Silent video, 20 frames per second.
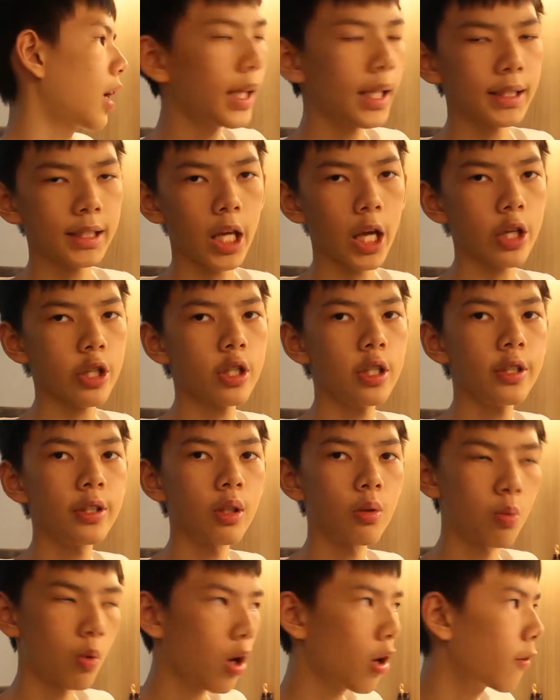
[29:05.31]
That's actually
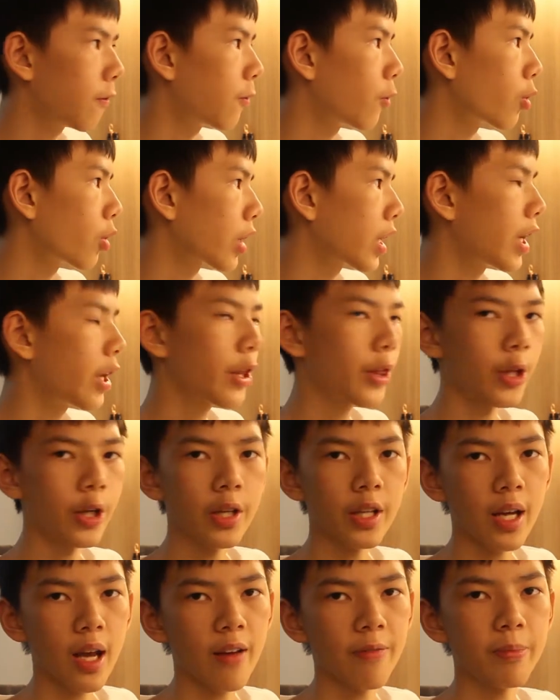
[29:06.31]
the raw 4K
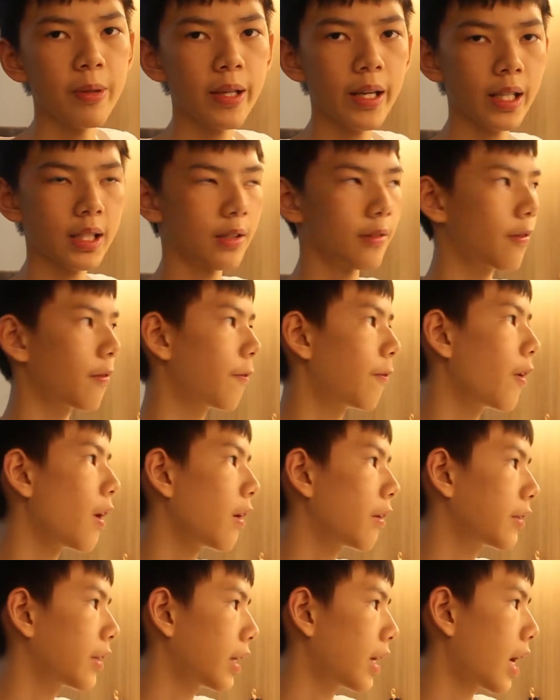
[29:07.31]
30 FPS
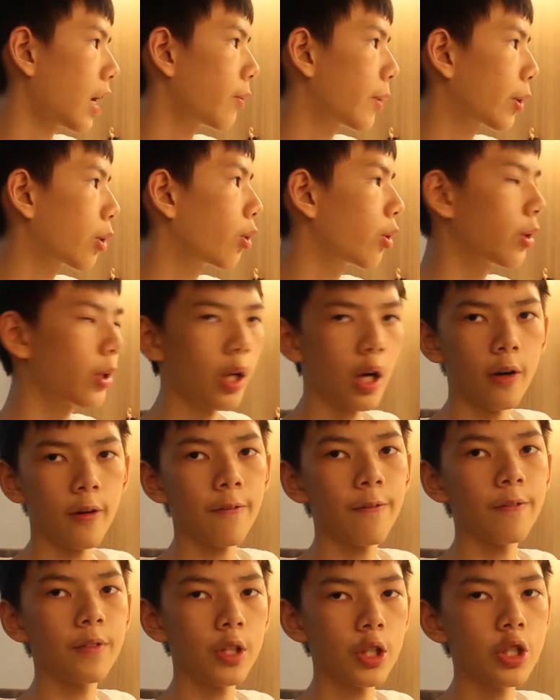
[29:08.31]
file that I recorded
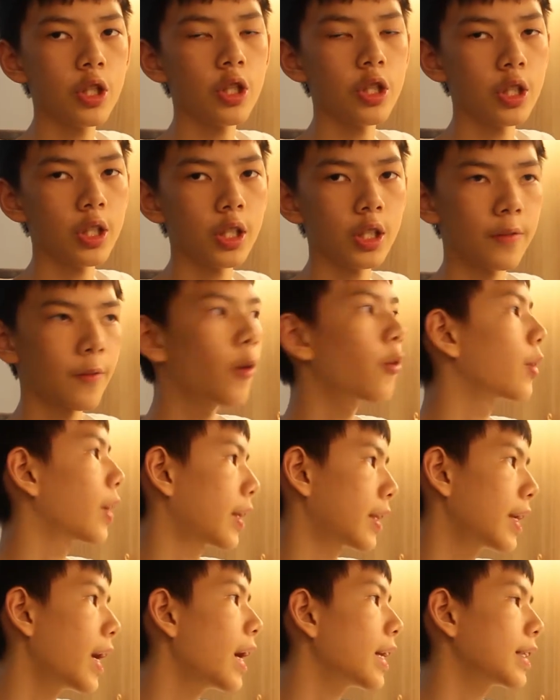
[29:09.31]
off Teacher Jeannie's phone.
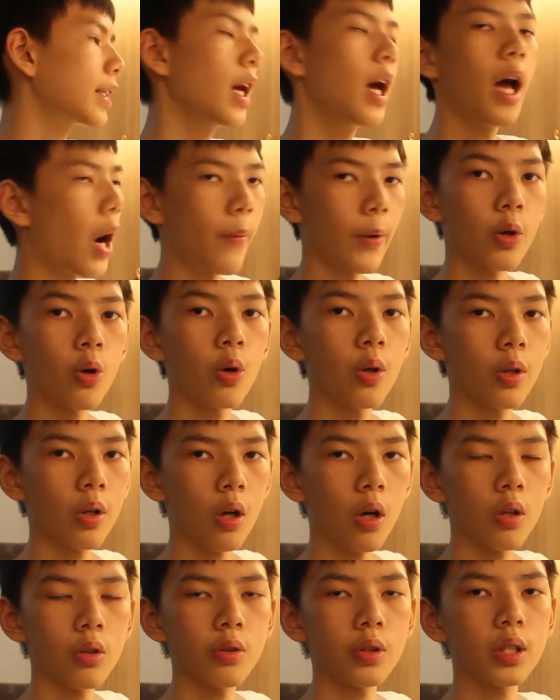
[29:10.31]
And yes, I recorded
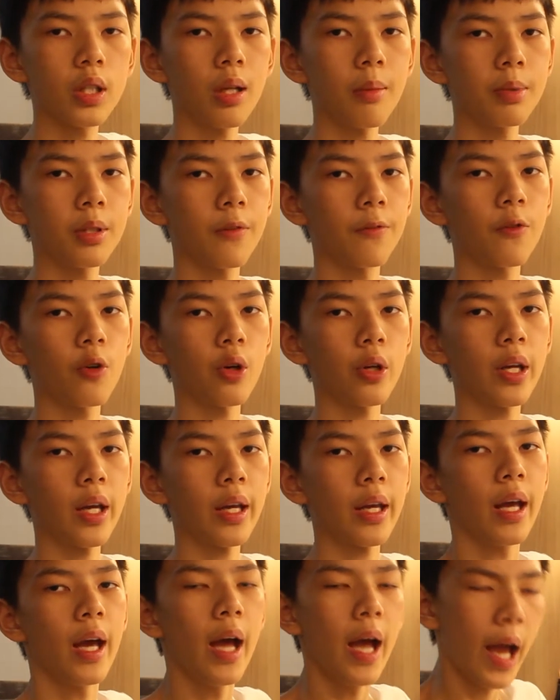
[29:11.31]
all those clips in
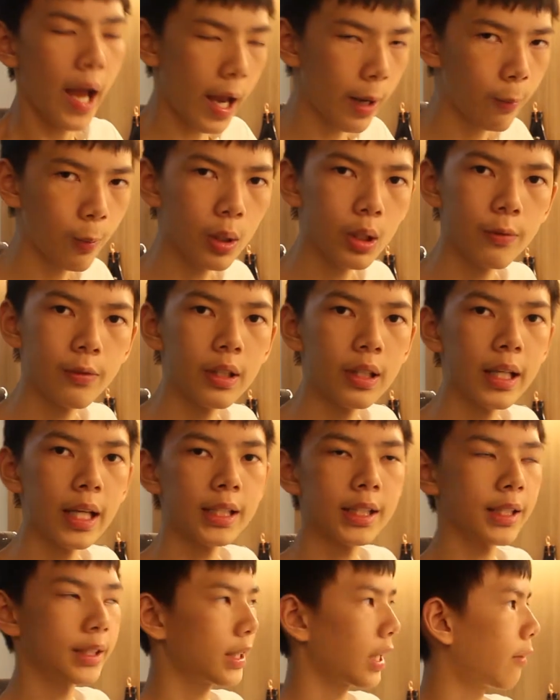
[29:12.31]
4K. And one of the
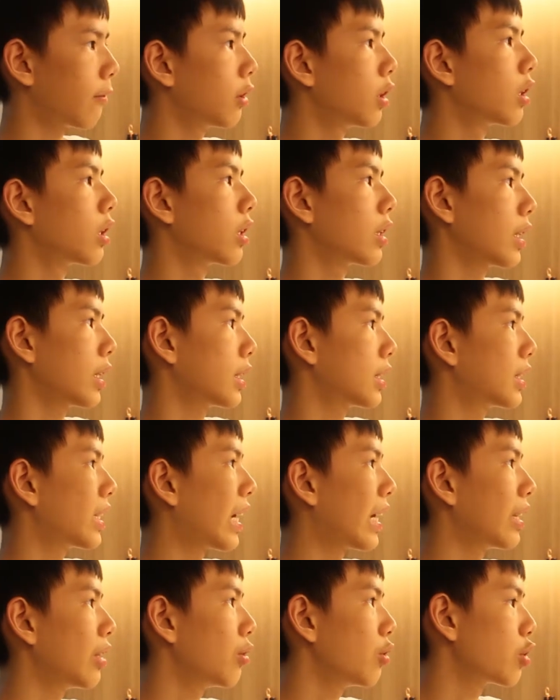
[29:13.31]
lessons I've learned is
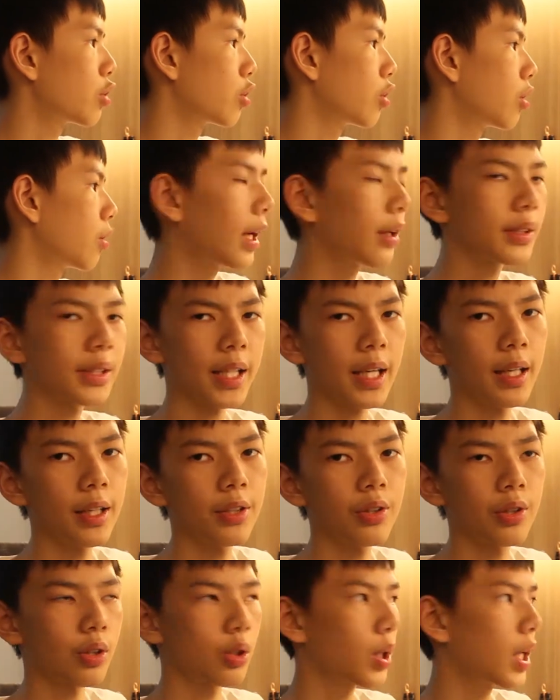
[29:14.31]
that you should downscale
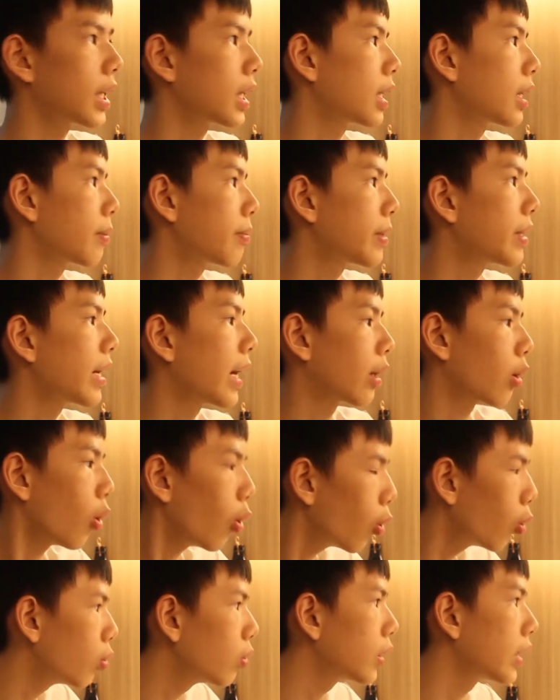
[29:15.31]
it to 1080p and
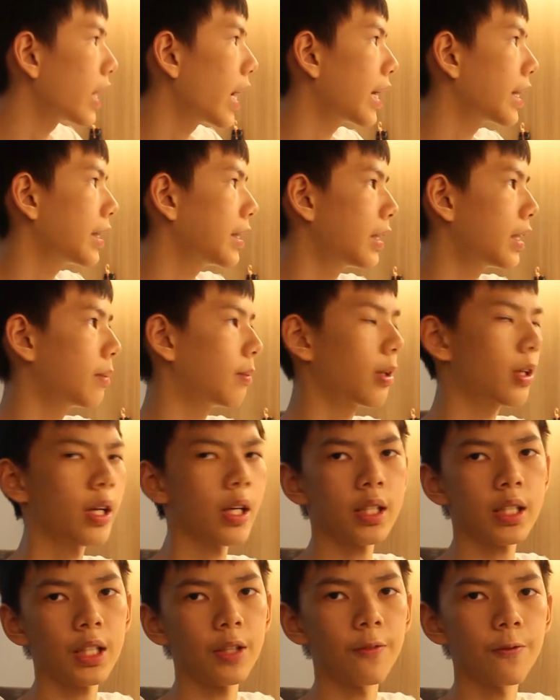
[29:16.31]
only edit it,
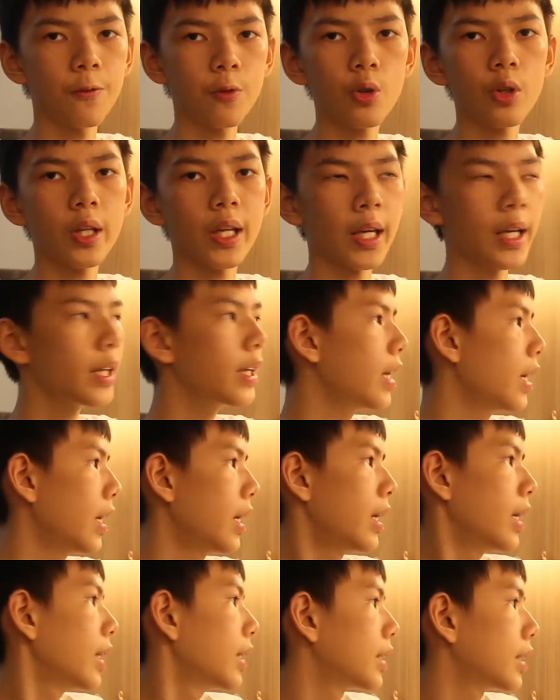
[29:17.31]
because in 4K,
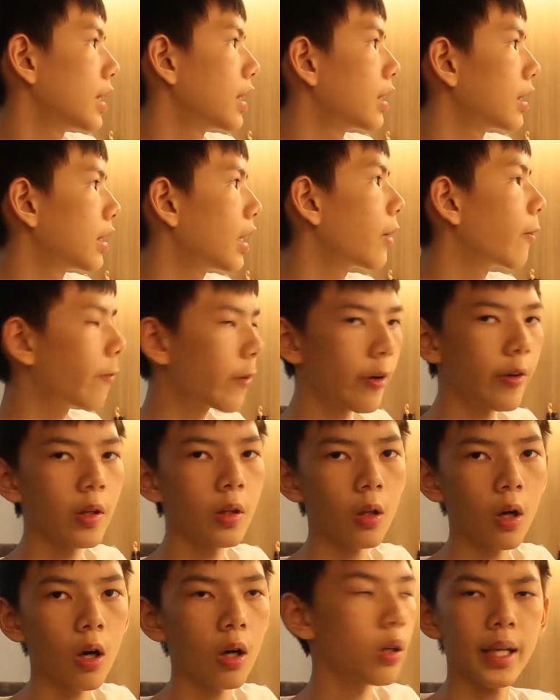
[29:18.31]
it's gonna take very
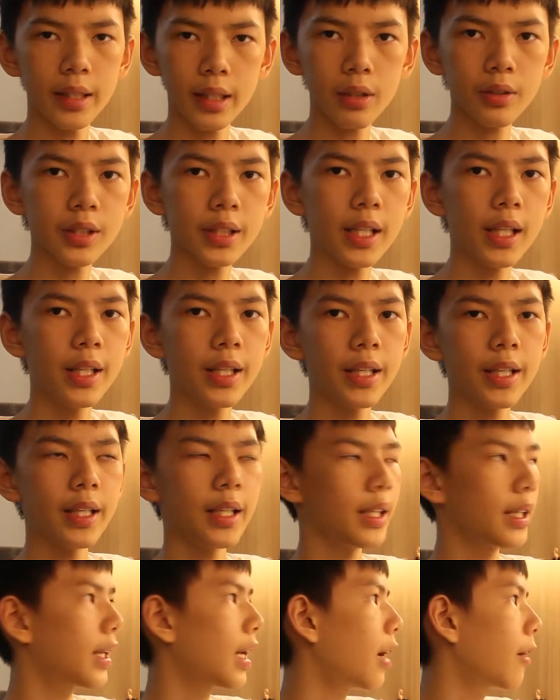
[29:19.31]
long, and downscaling it
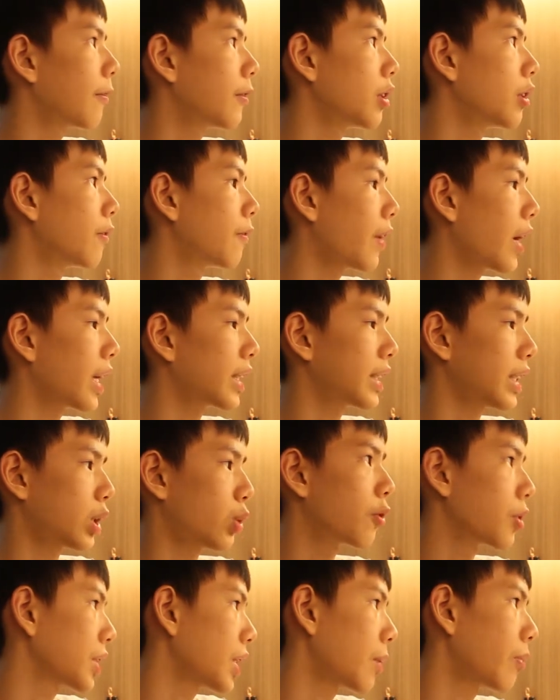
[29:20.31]
in After Effects is
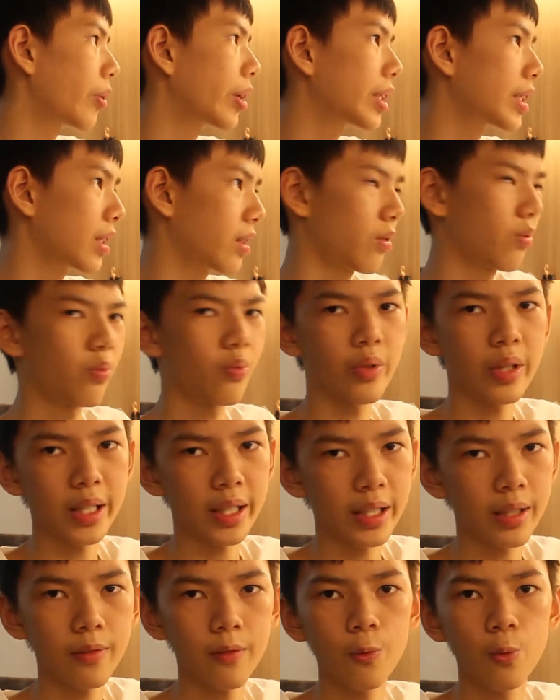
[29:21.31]
for some reason
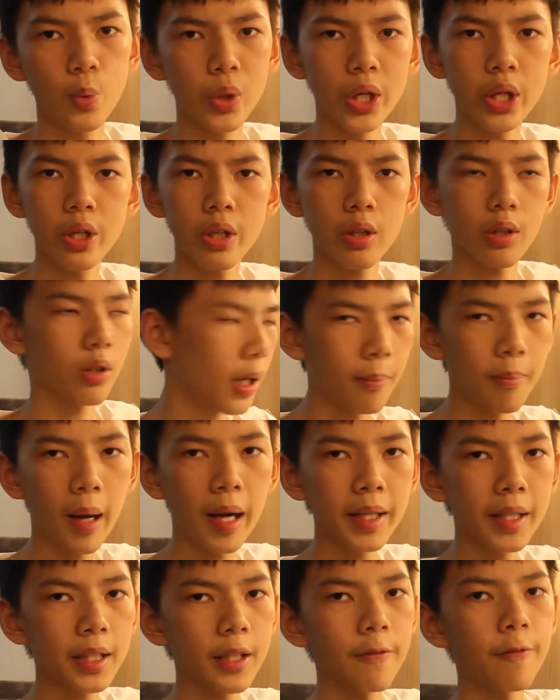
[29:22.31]
really weird.
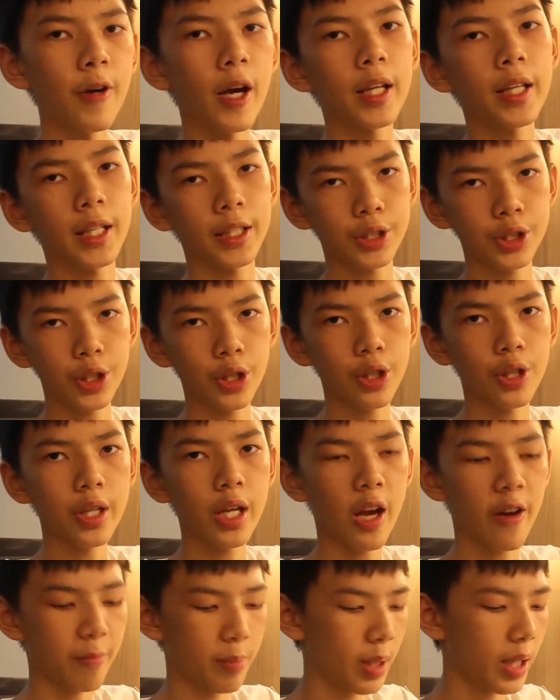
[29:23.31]
Combining the fact that it's 30
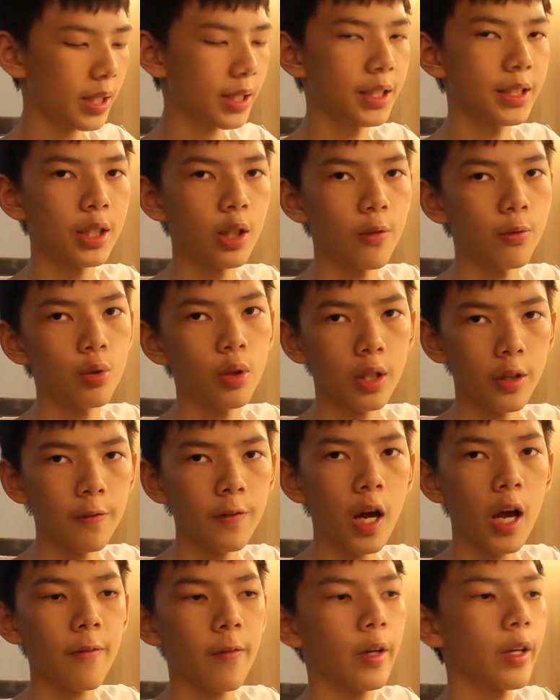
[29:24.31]
FPS instead of
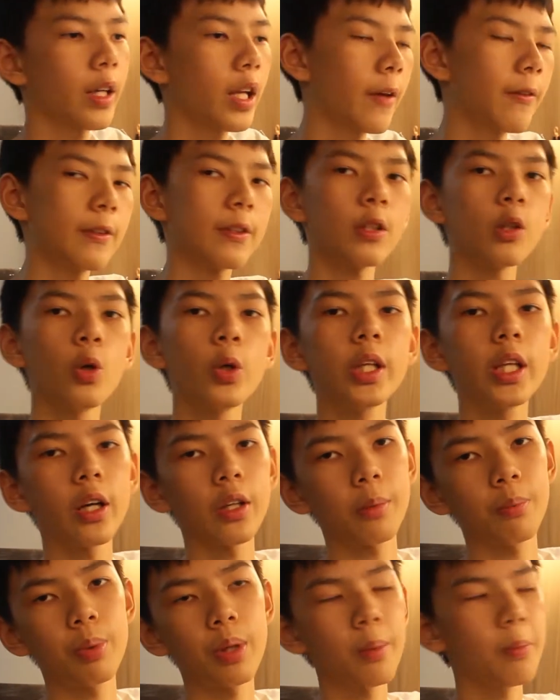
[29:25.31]
25, I'm gonna have to slow it
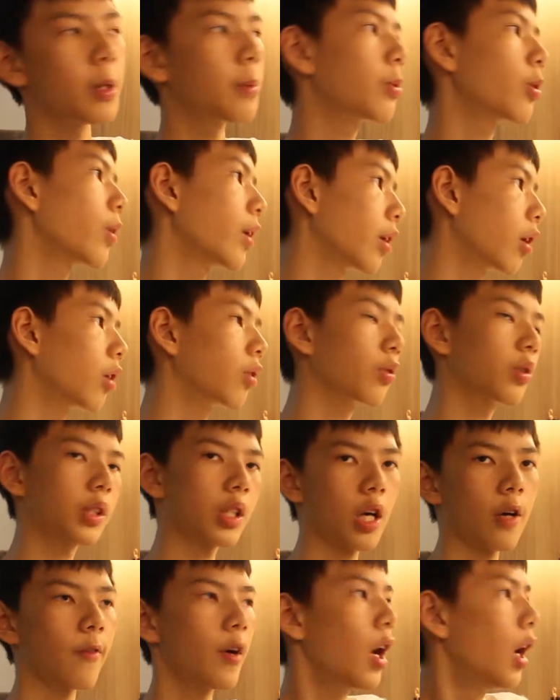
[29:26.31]
down in Premiere Pro and all those stuff.